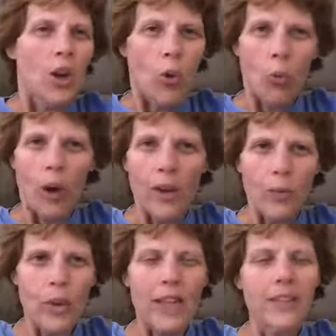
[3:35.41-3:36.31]
1
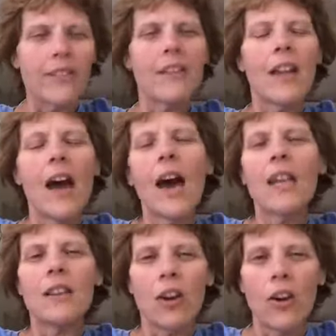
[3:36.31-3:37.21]
week is
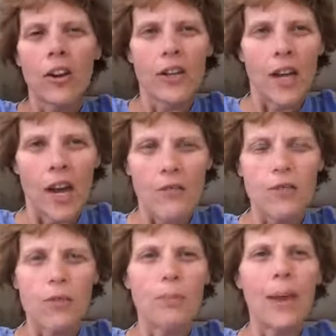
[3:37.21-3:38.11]
not long enough
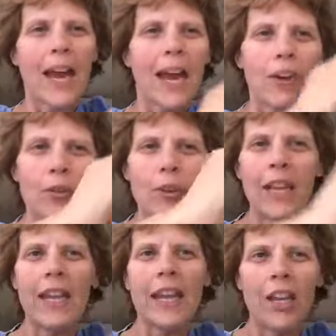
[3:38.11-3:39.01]
to pattern
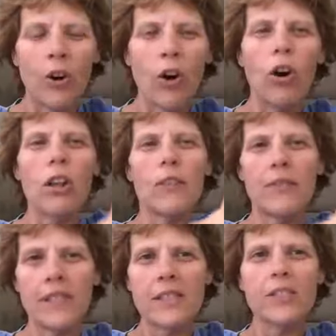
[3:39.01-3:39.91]
in all of
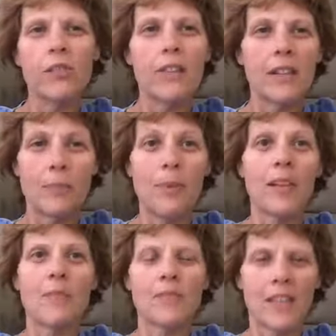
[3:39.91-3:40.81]
this so that it
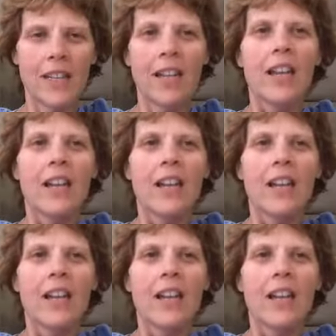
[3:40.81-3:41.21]
becomes like,